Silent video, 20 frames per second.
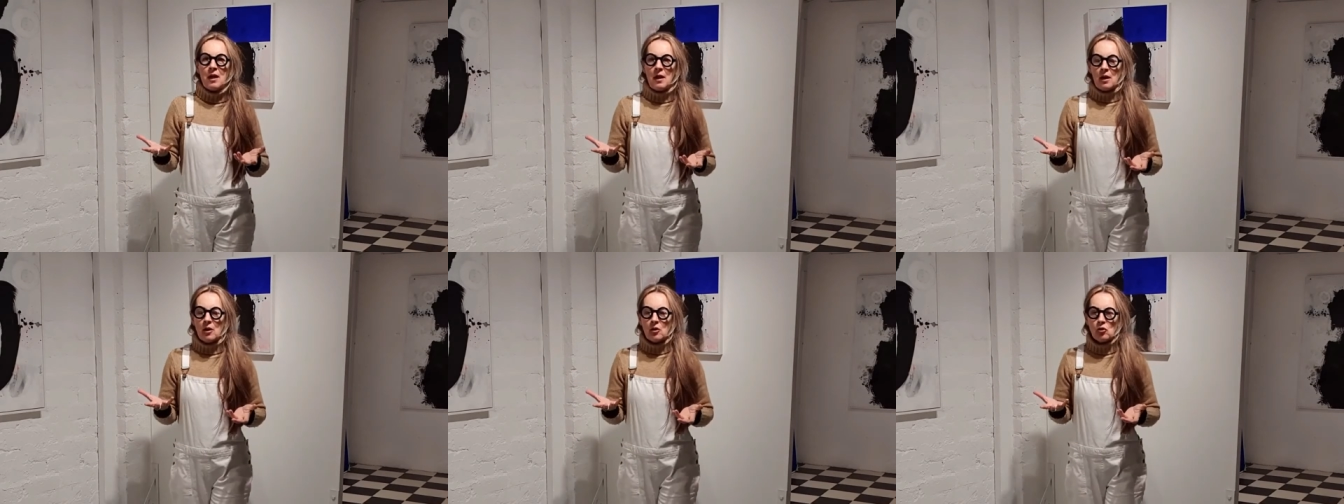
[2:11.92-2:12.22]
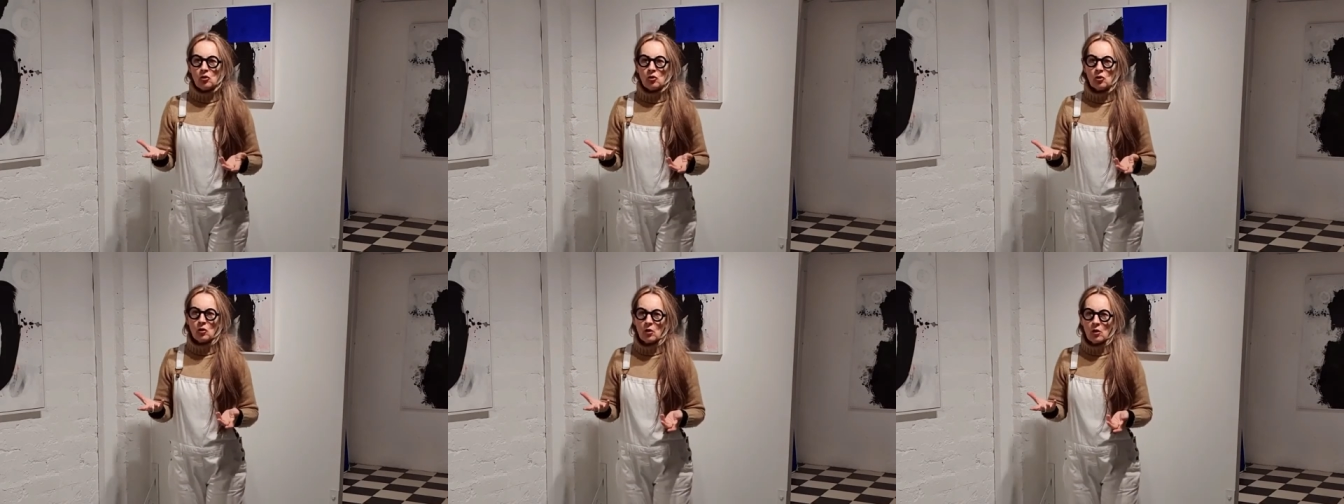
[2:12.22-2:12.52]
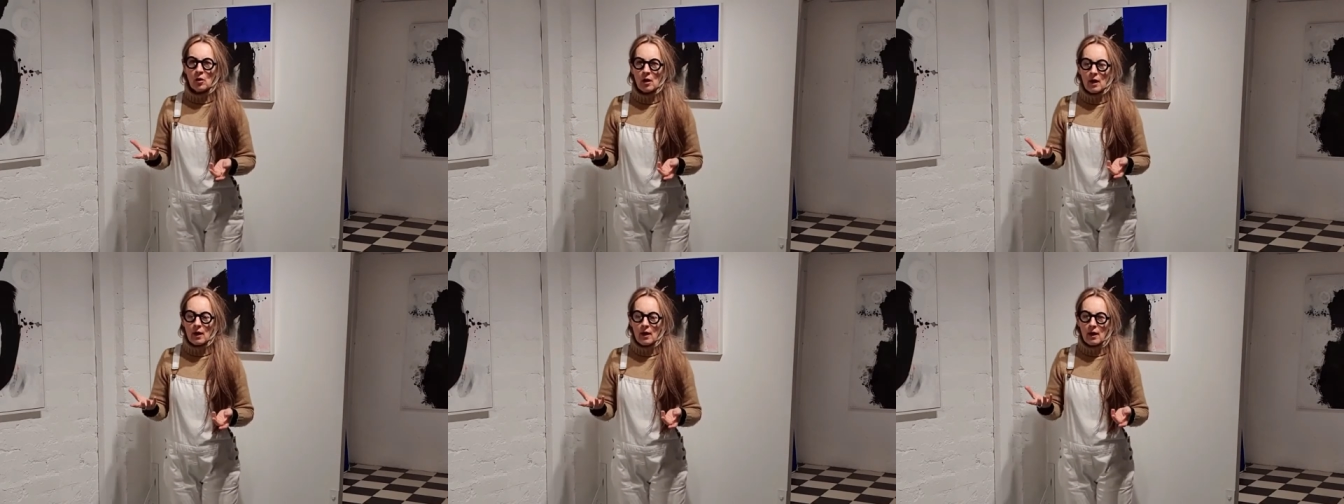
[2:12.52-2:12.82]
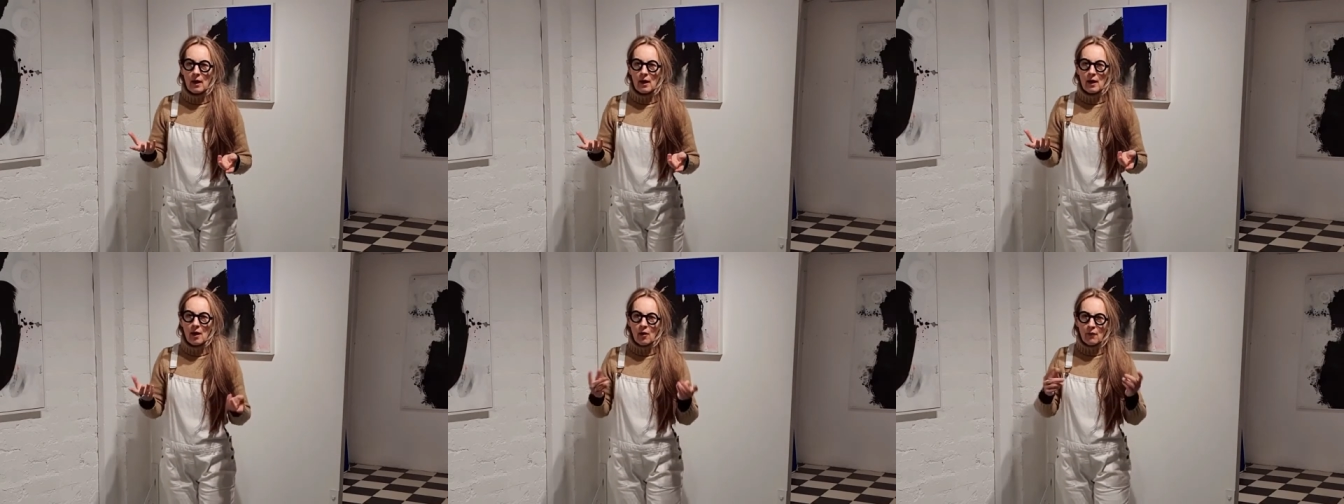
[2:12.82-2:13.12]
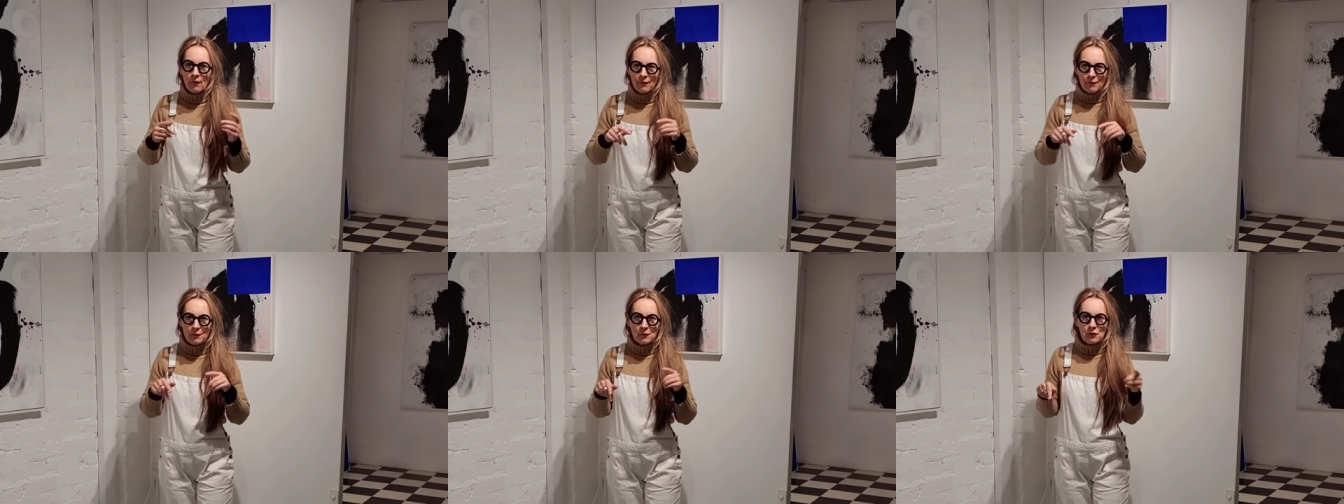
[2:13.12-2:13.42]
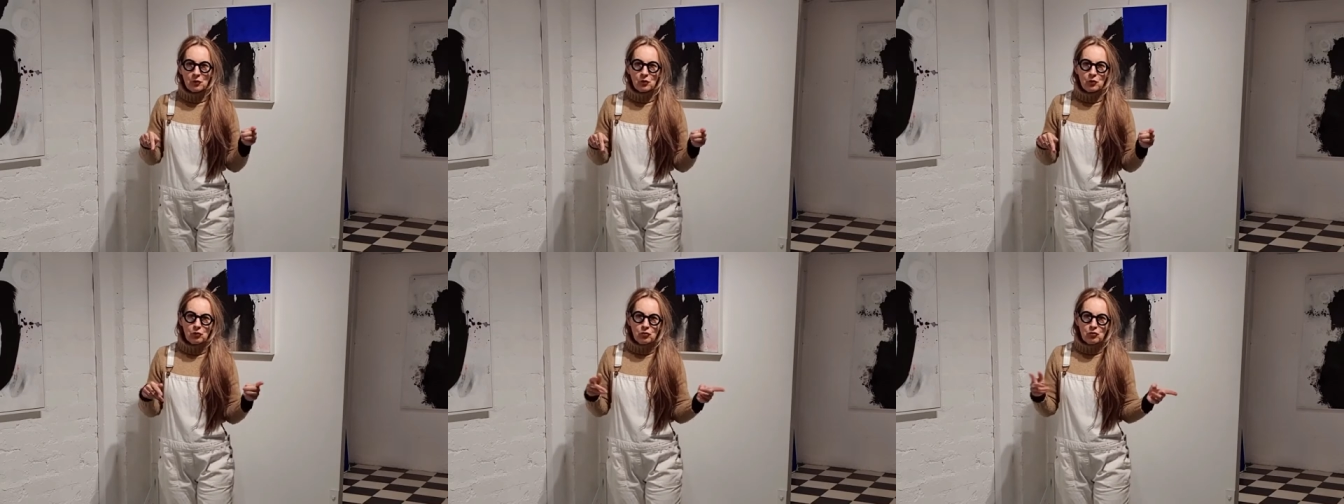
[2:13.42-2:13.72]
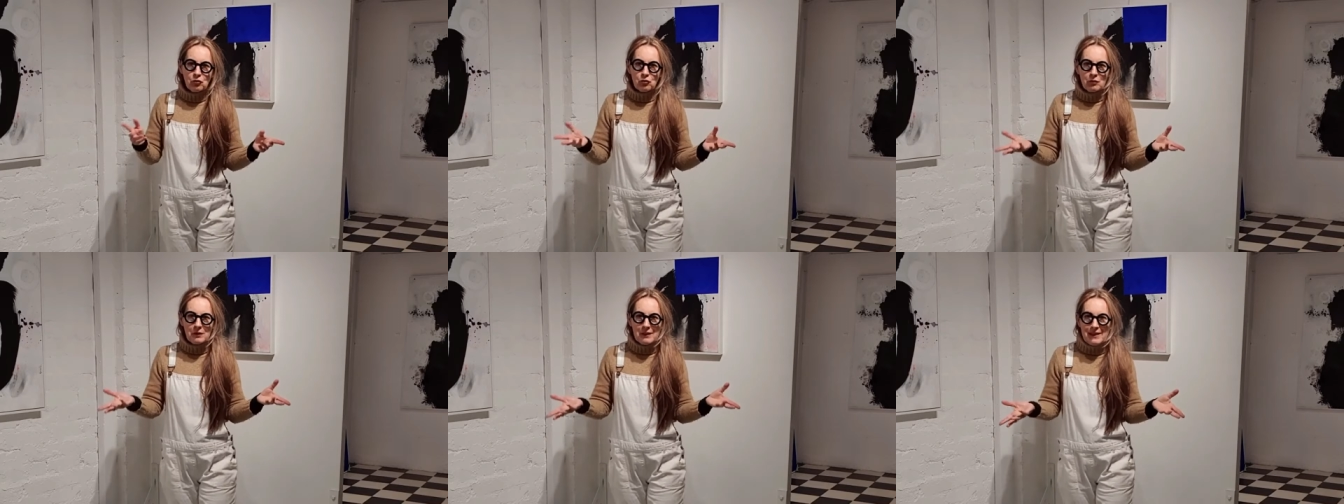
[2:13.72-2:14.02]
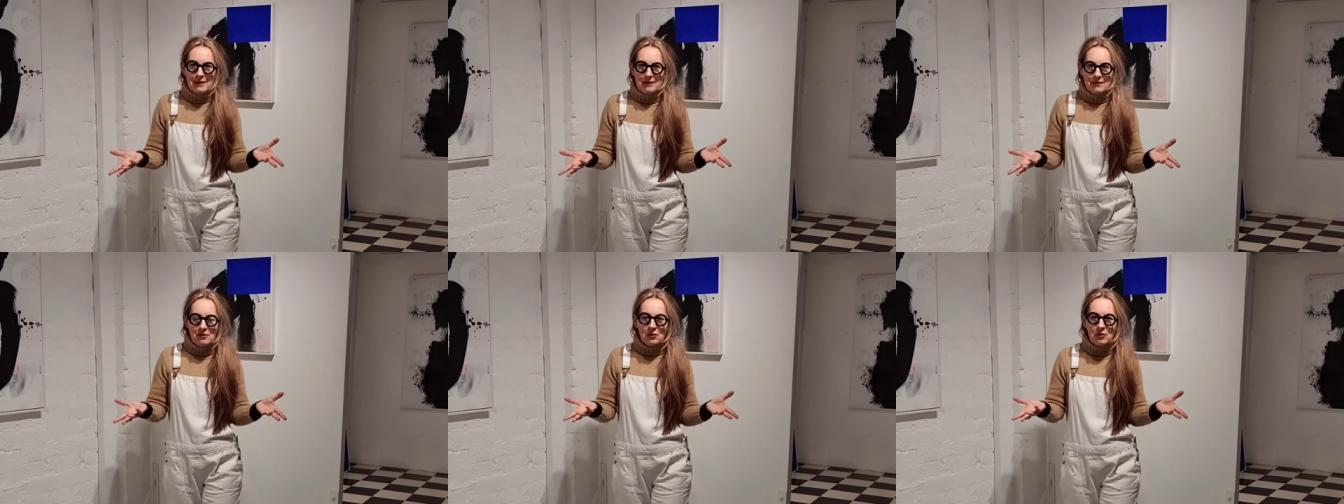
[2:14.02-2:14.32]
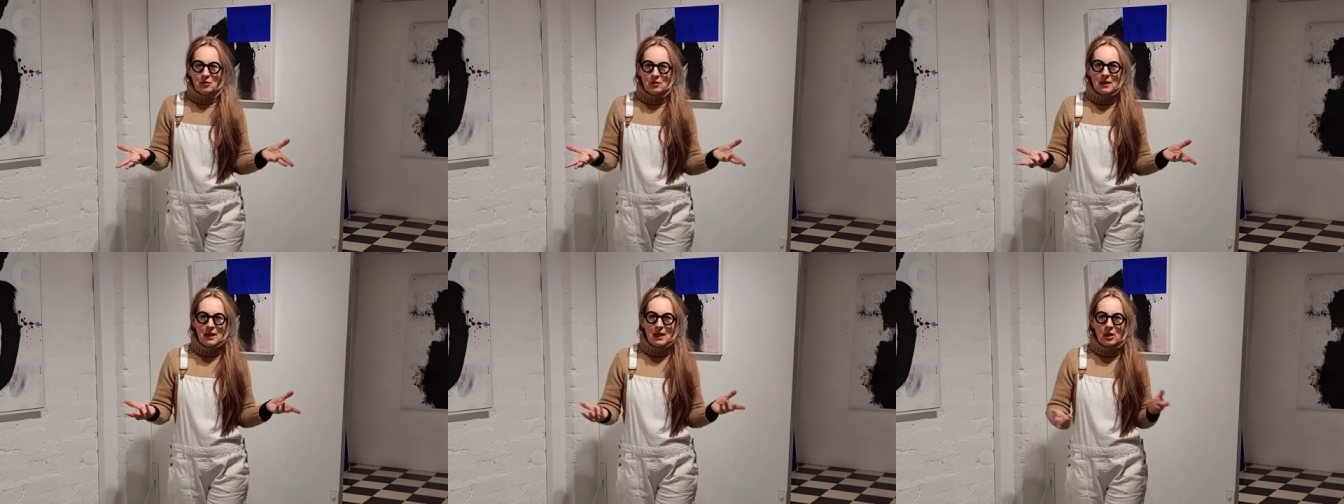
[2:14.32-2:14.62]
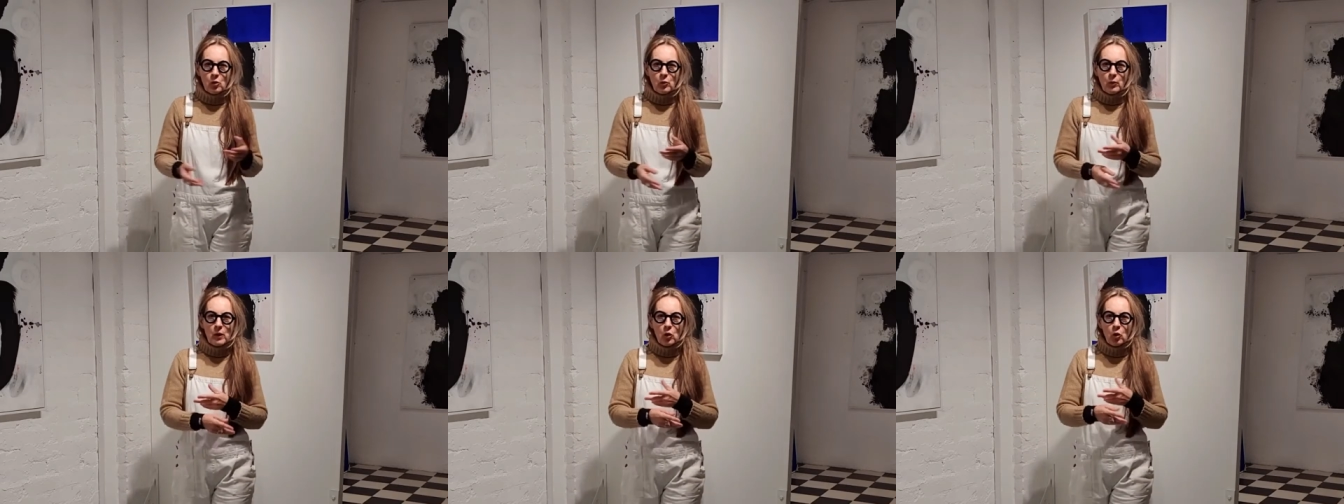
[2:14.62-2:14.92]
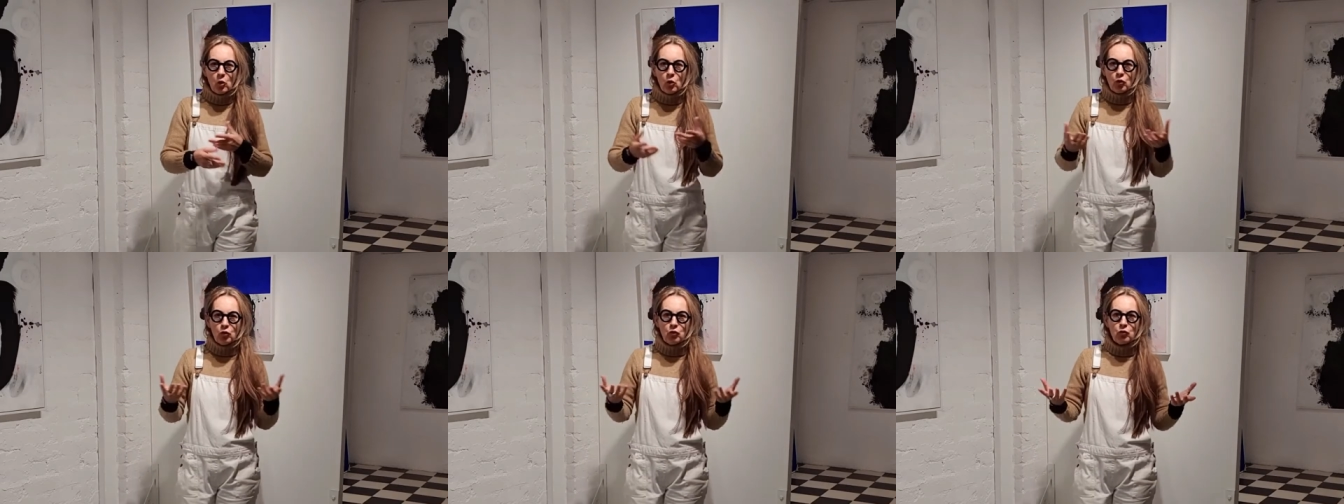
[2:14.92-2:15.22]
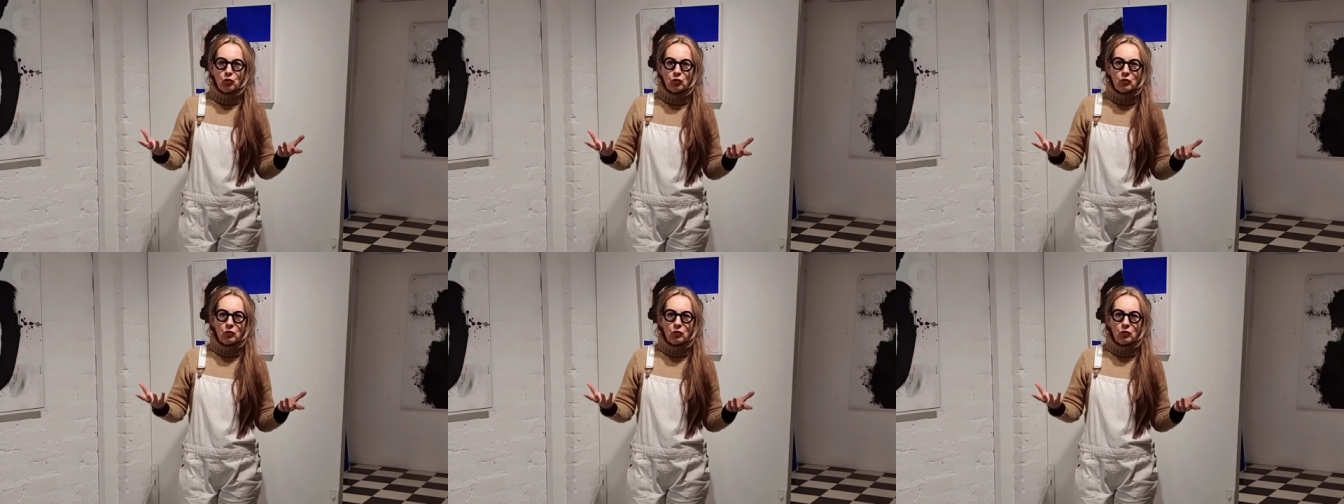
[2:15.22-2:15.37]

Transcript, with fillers: you know, I often go through a desert like we all do.